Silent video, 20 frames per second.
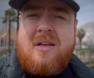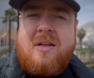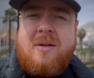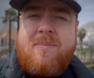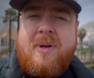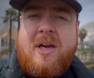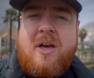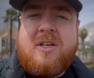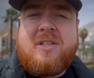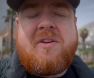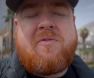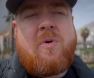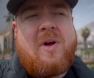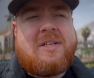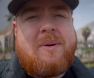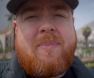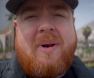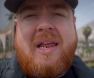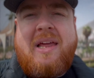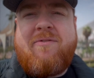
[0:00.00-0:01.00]
Because if we're
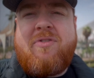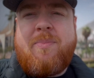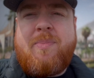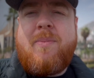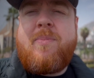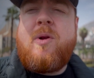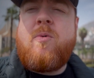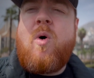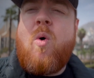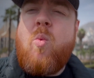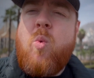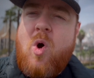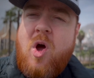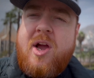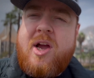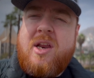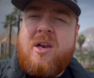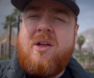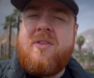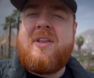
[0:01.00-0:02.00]
to believe the people who are
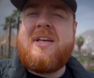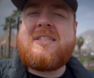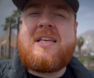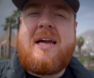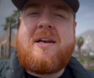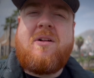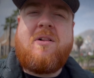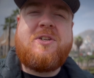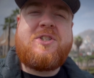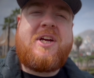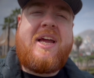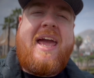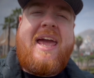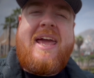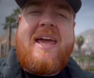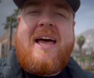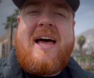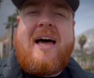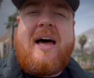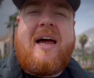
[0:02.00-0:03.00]
working on this technology,
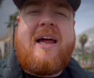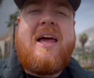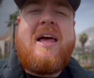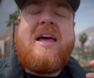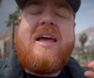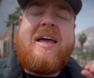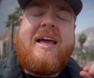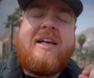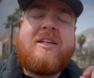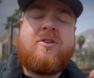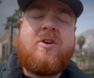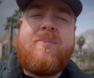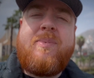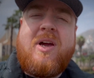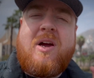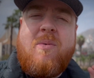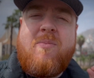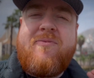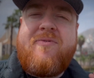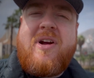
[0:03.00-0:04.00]
AI is going to
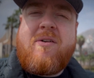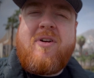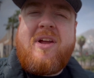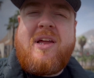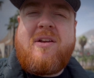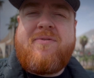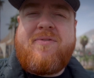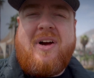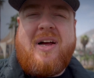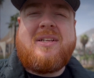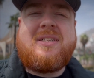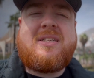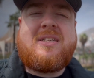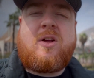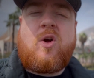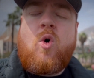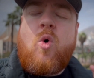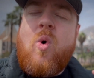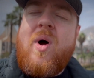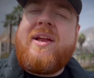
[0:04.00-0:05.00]
become very
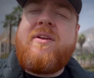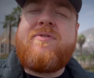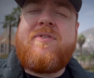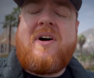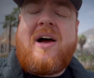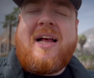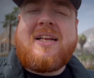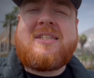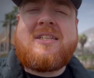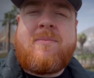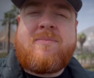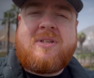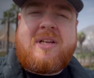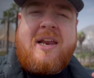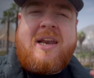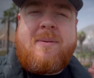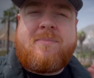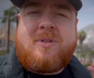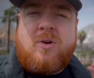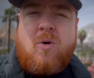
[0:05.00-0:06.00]
advanced quite fast.
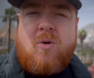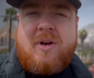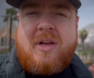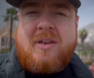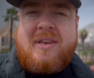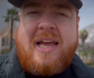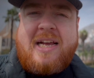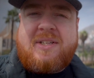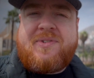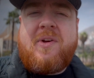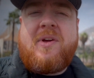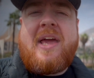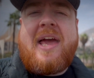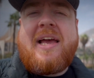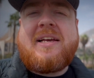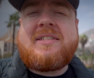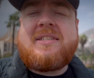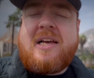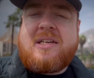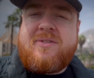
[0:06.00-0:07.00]
And I'm talking next few
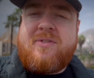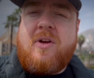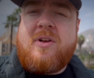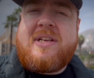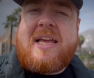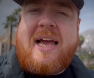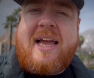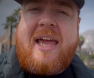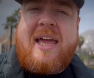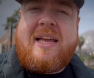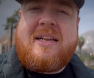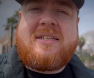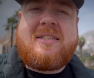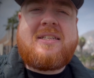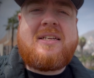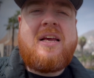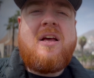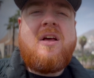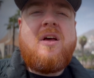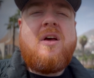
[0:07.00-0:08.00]
years, next few
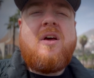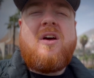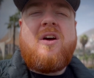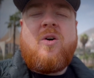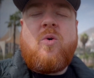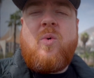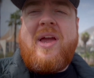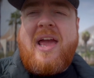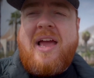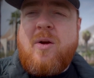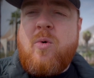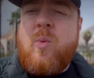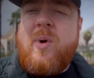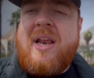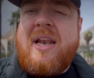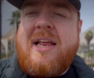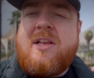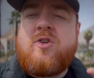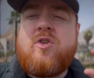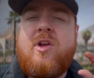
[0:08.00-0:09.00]
decades. We
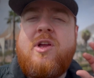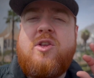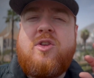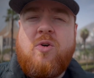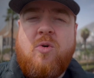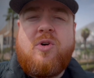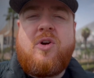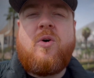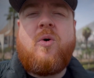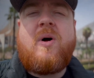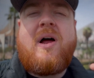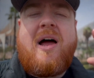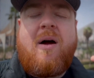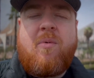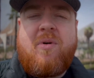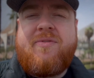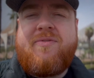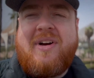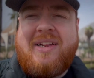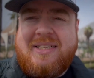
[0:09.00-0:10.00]
literally don't know
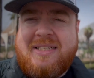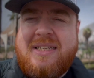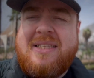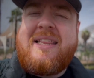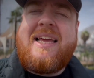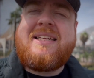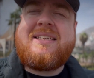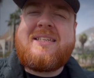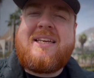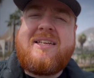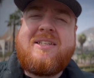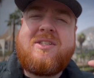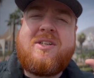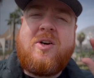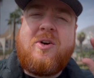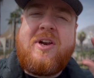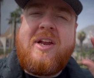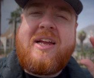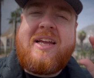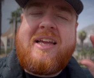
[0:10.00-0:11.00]
how advanced this is
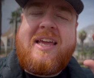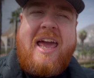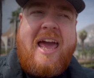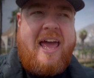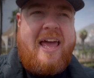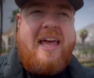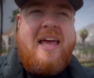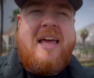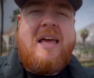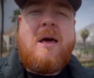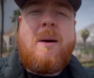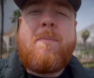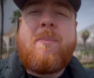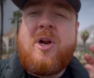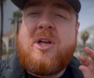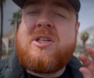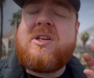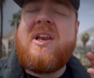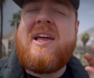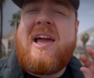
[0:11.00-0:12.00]
going to get,
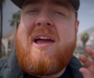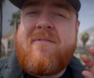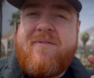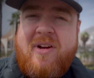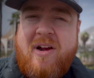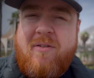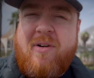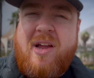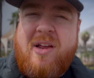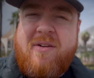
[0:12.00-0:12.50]
but it's going to get very